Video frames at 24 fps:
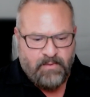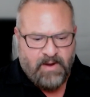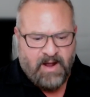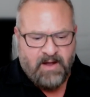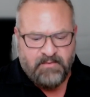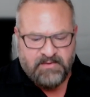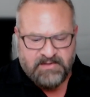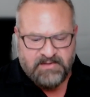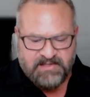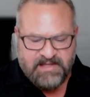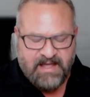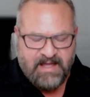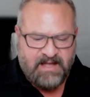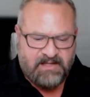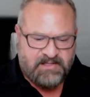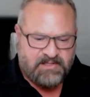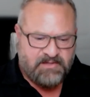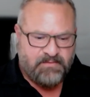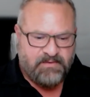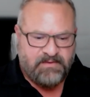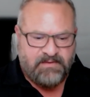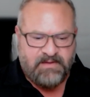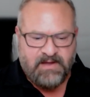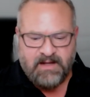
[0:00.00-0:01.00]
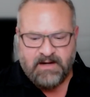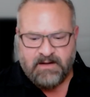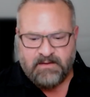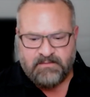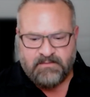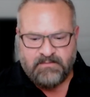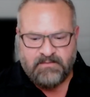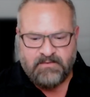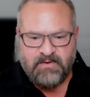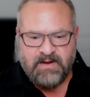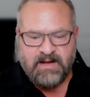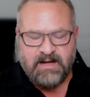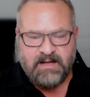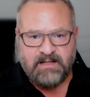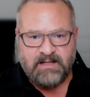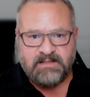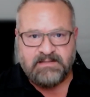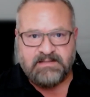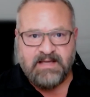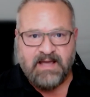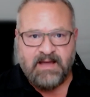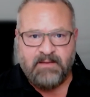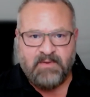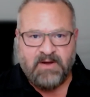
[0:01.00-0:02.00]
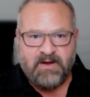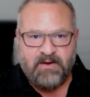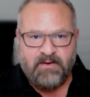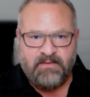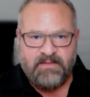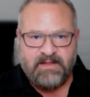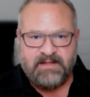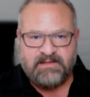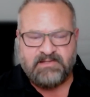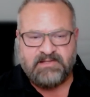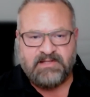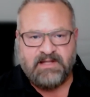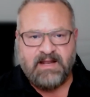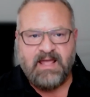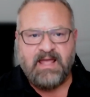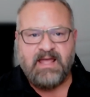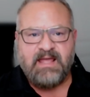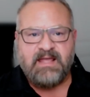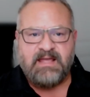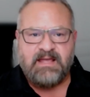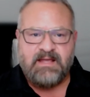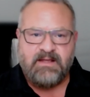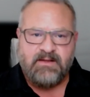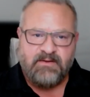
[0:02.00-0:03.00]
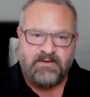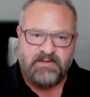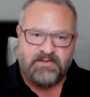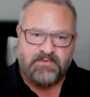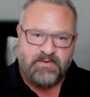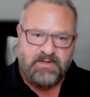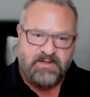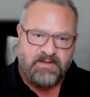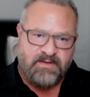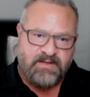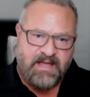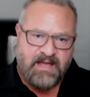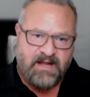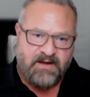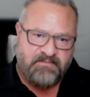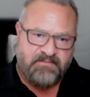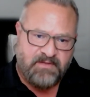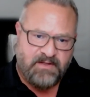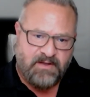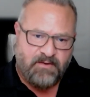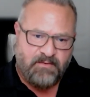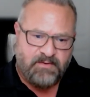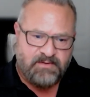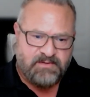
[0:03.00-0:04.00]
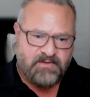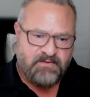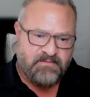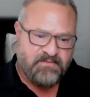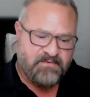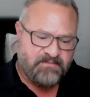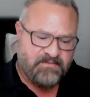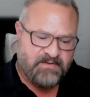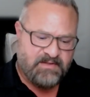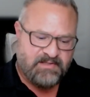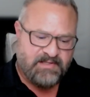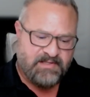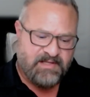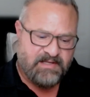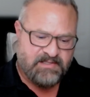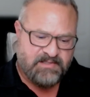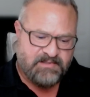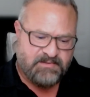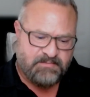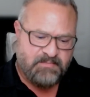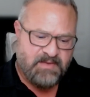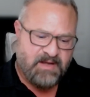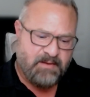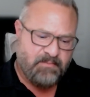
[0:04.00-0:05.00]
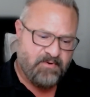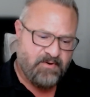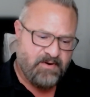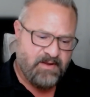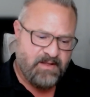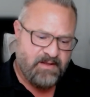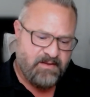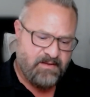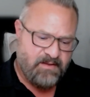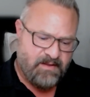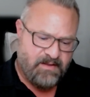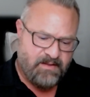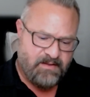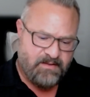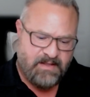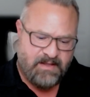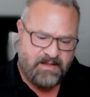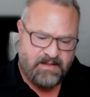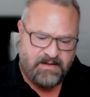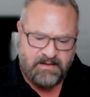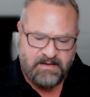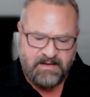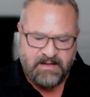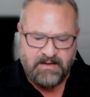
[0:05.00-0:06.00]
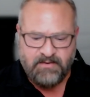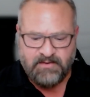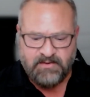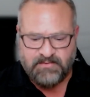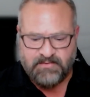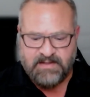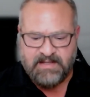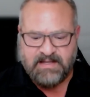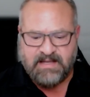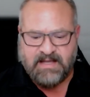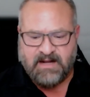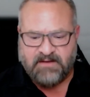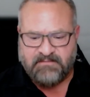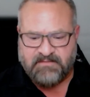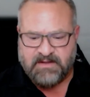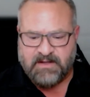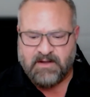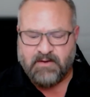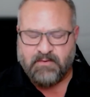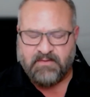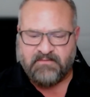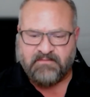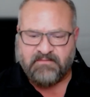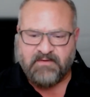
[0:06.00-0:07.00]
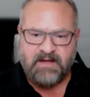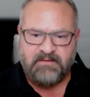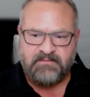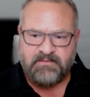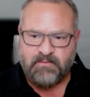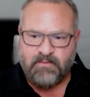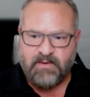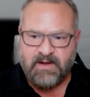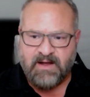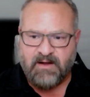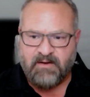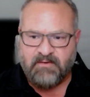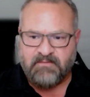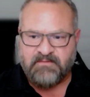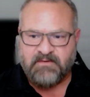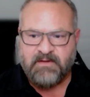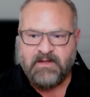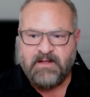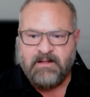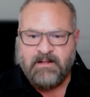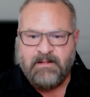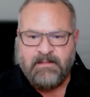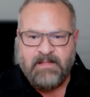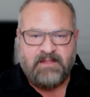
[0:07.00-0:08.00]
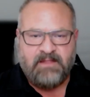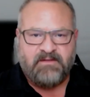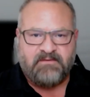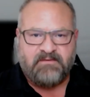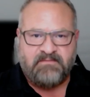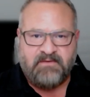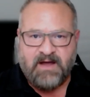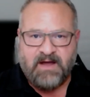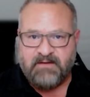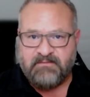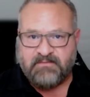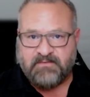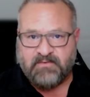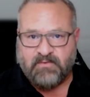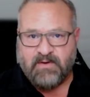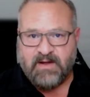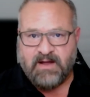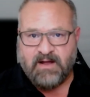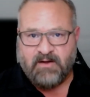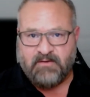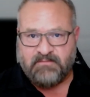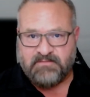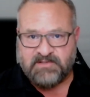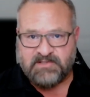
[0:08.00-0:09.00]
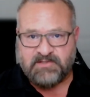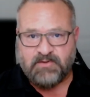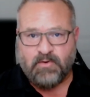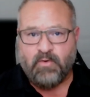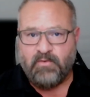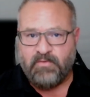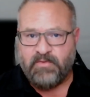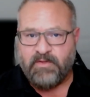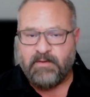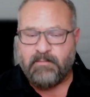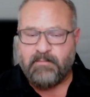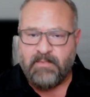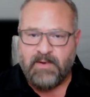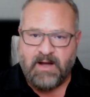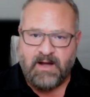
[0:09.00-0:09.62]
I was tasked with kind of creating a demo that said, hey, here's what you get if you go with 256 memory, and, and, here's what you get if you go with 512. And the 512 sold them